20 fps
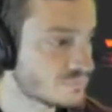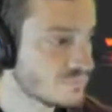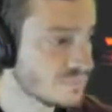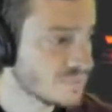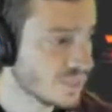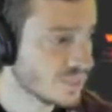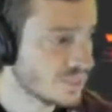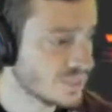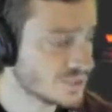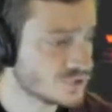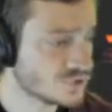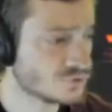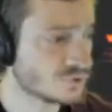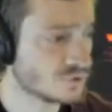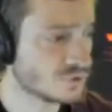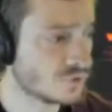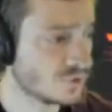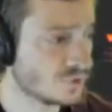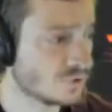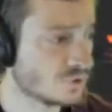And this is a
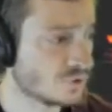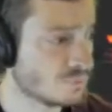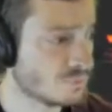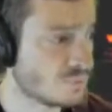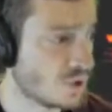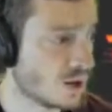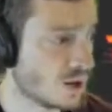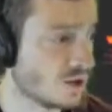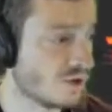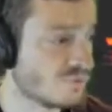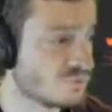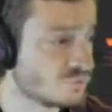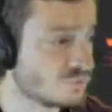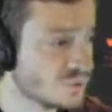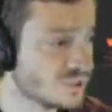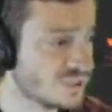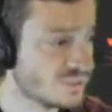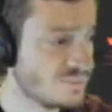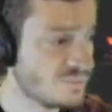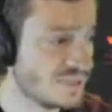critical part of
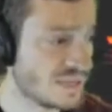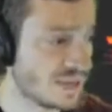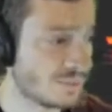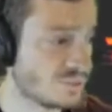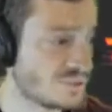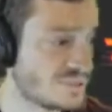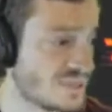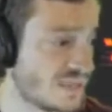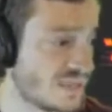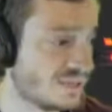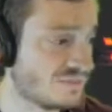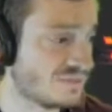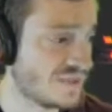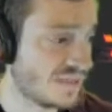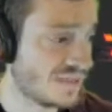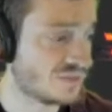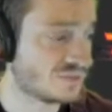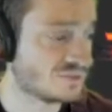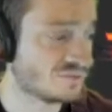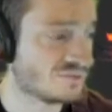really being able to take
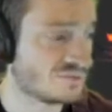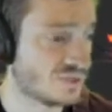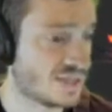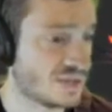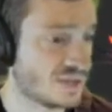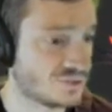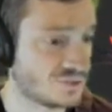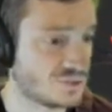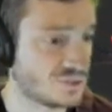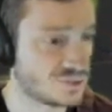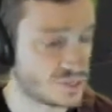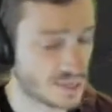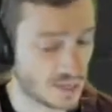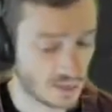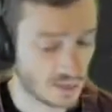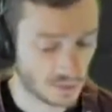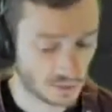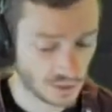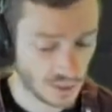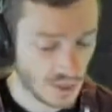advantage of flash at
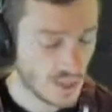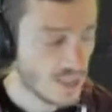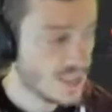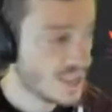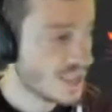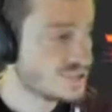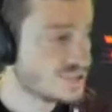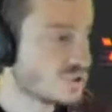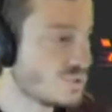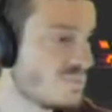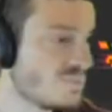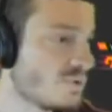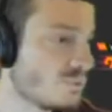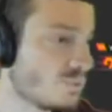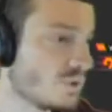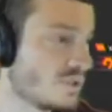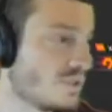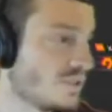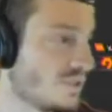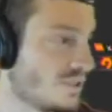scale. And so we've been
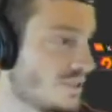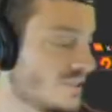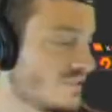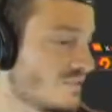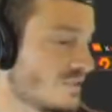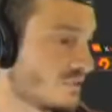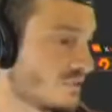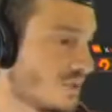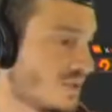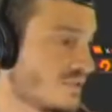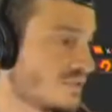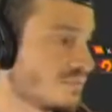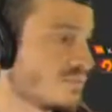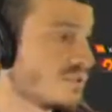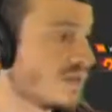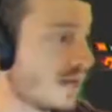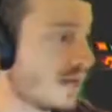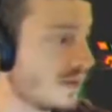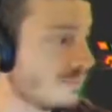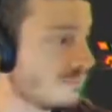working on this for quite some
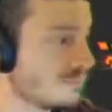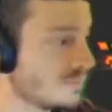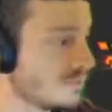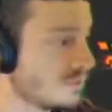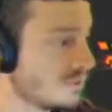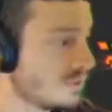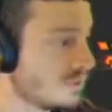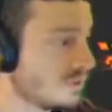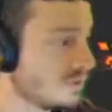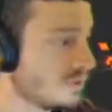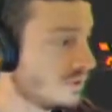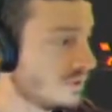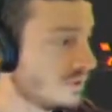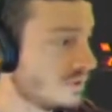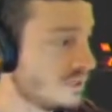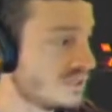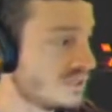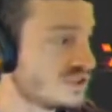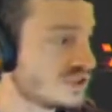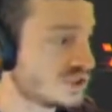time,
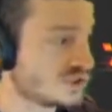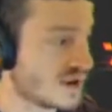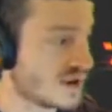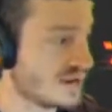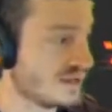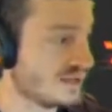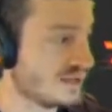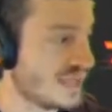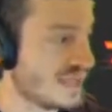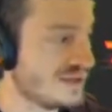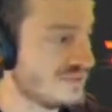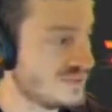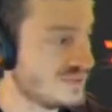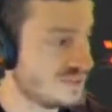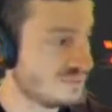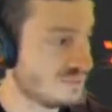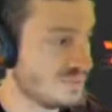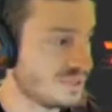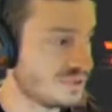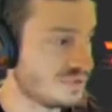integrating
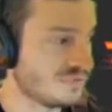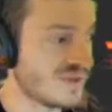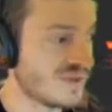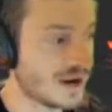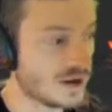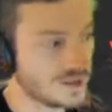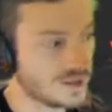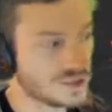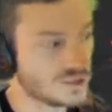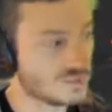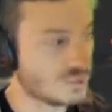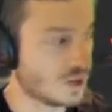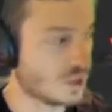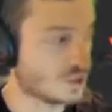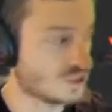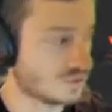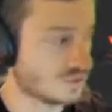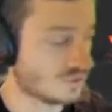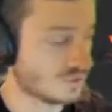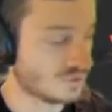NVMe to various
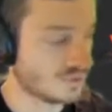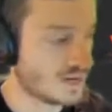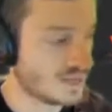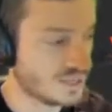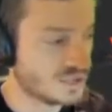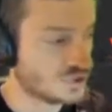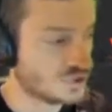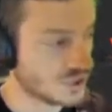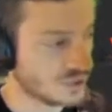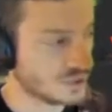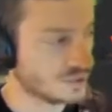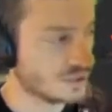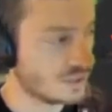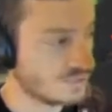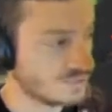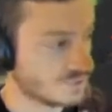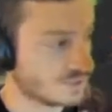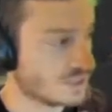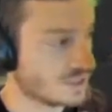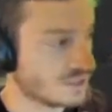parts of our array, internally
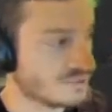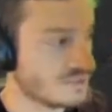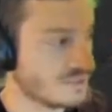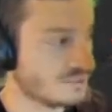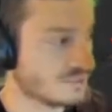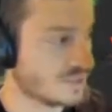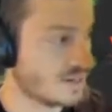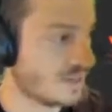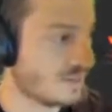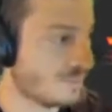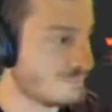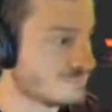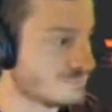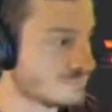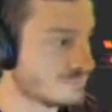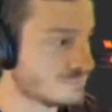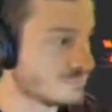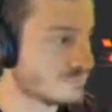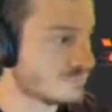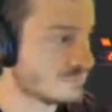for our NVRAM,
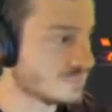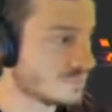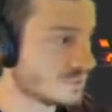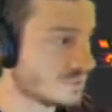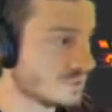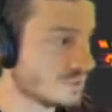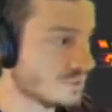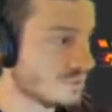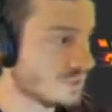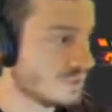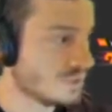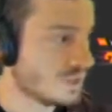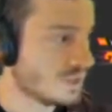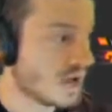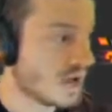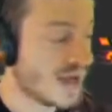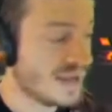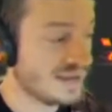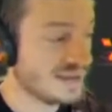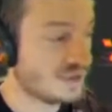
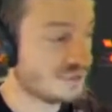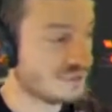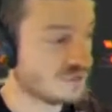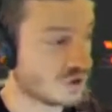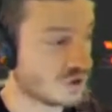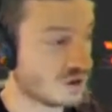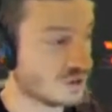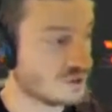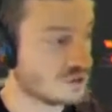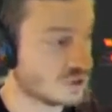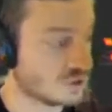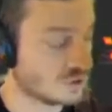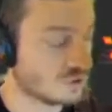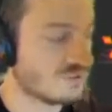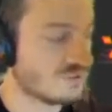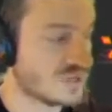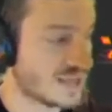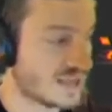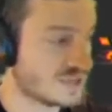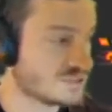adding it for our internal flash